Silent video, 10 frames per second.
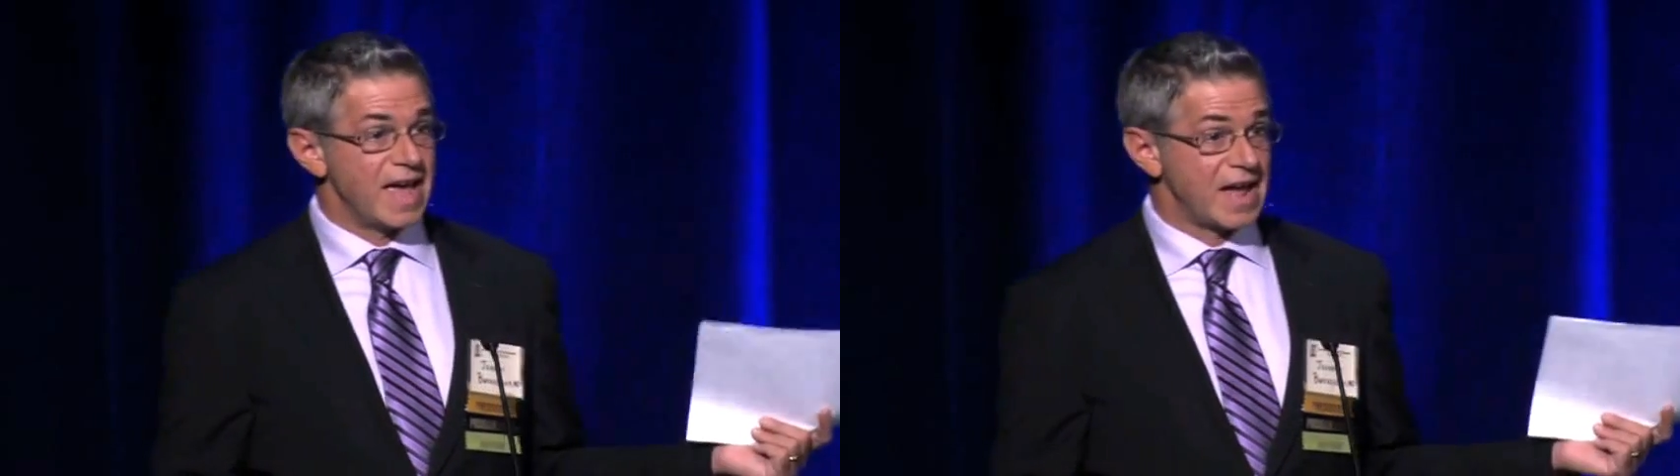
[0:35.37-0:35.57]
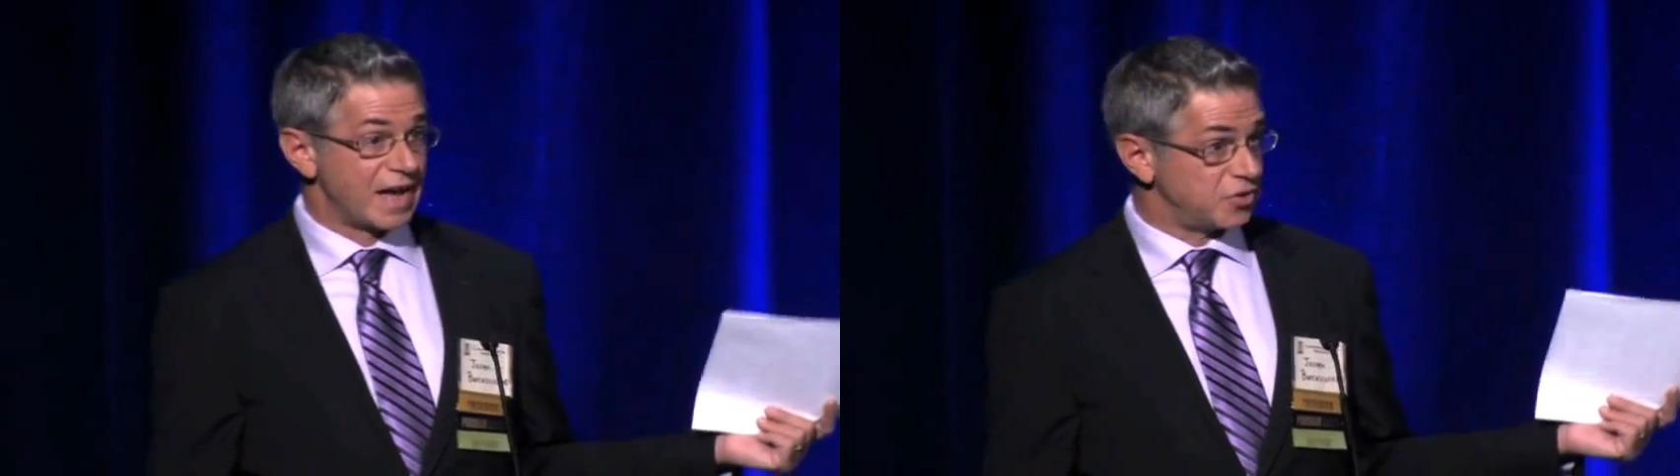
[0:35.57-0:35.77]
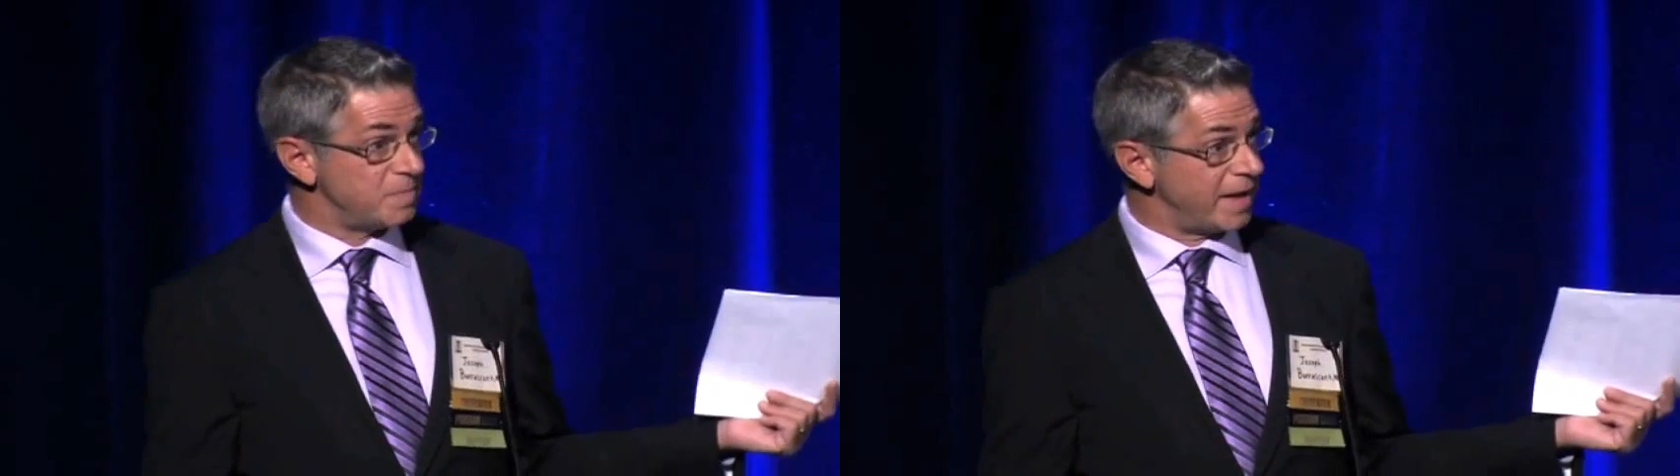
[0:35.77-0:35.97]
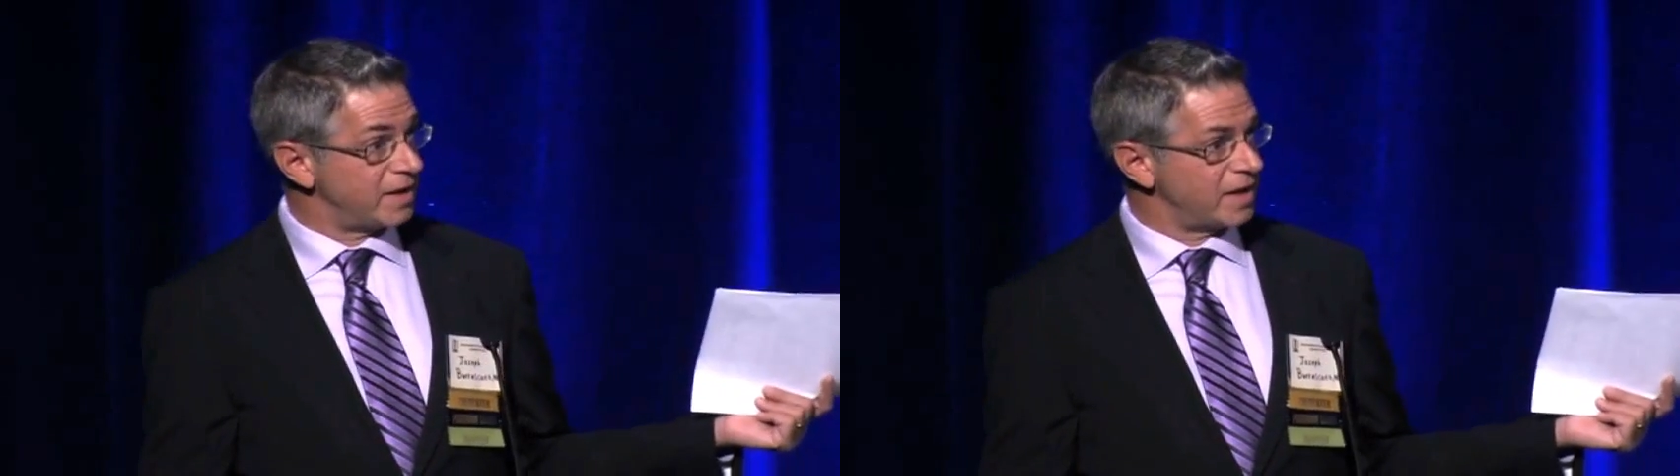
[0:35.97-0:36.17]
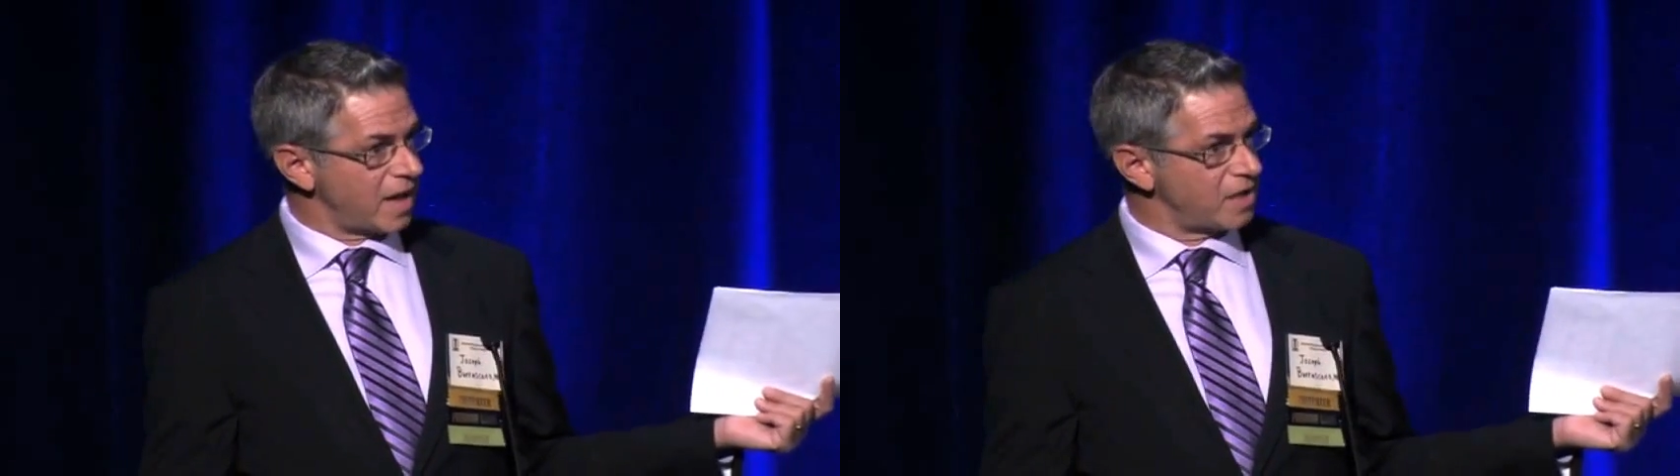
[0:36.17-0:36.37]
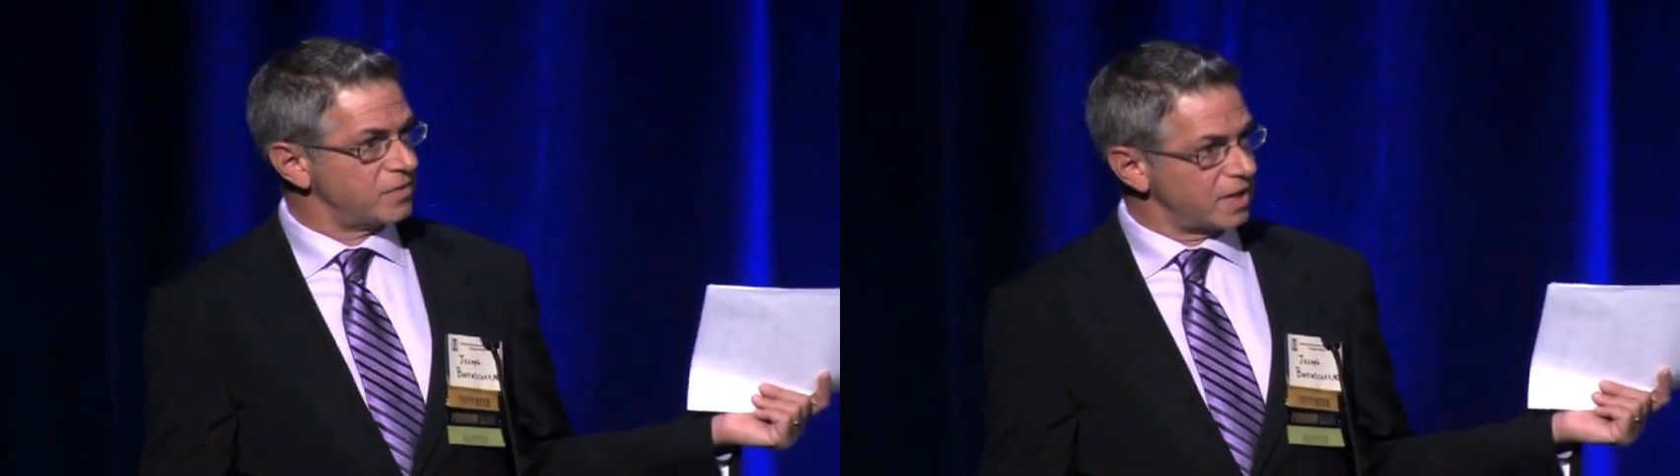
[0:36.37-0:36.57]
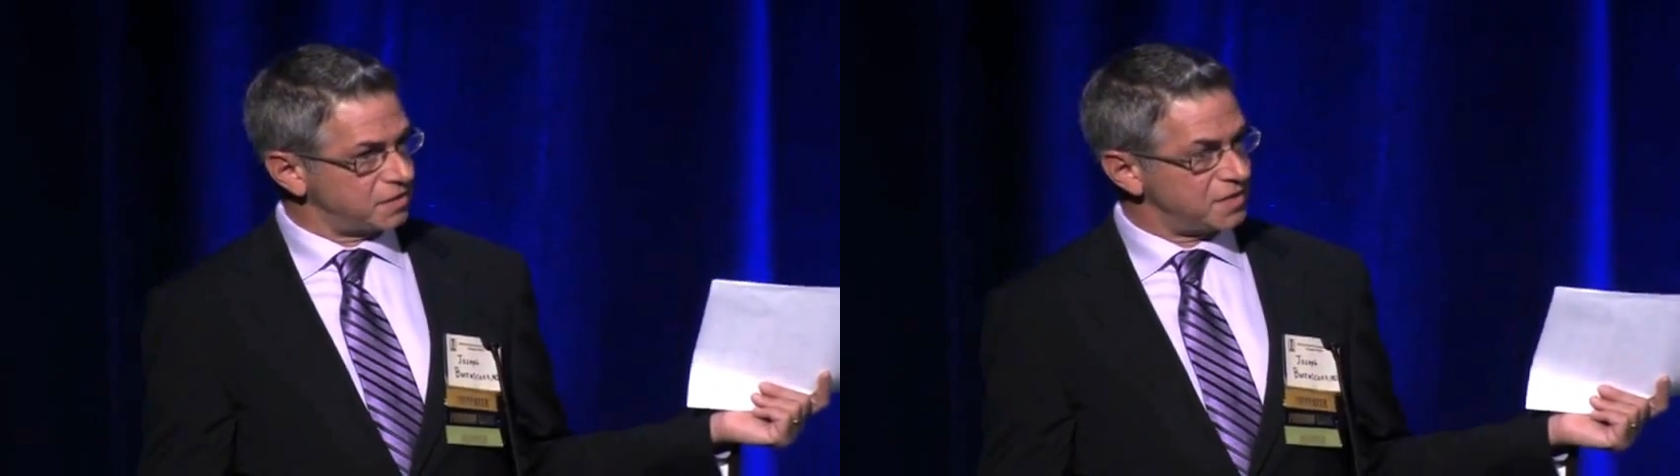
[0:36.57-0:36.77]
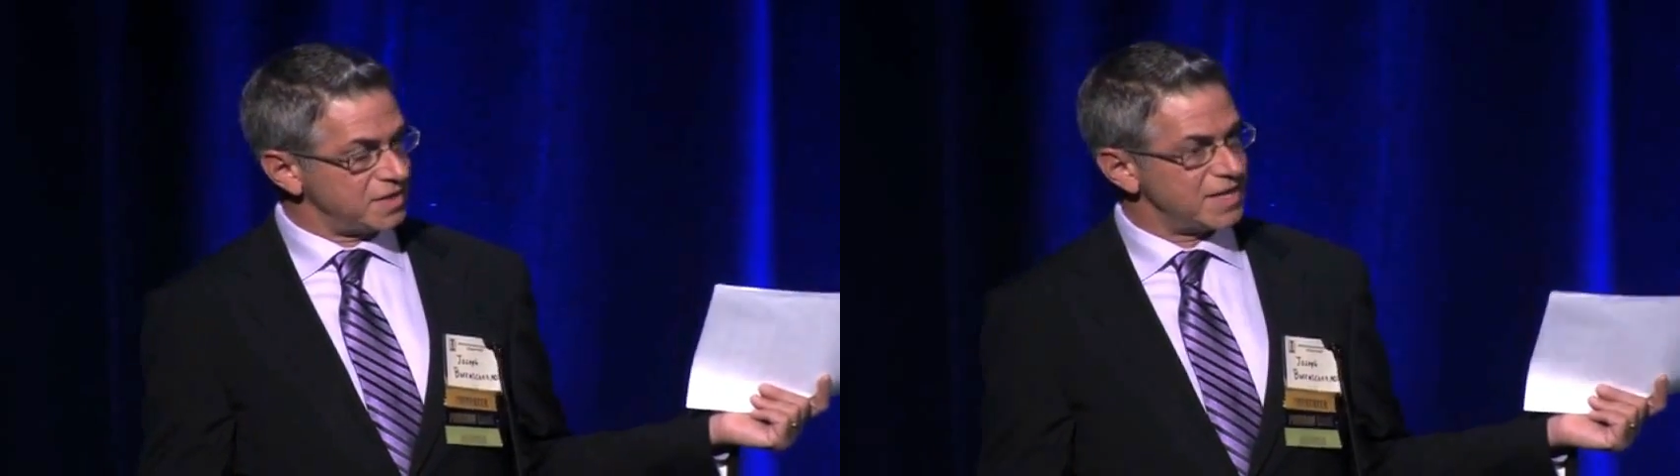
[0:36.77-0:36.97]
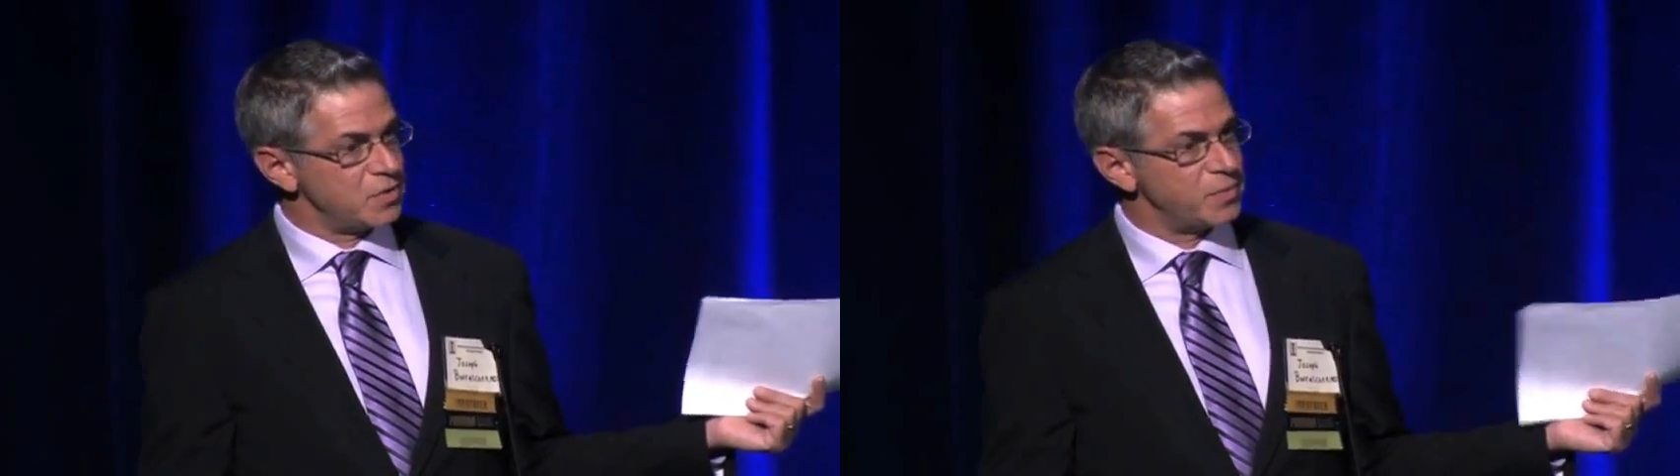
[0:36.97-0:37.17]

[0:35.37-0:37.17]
He actually made a CD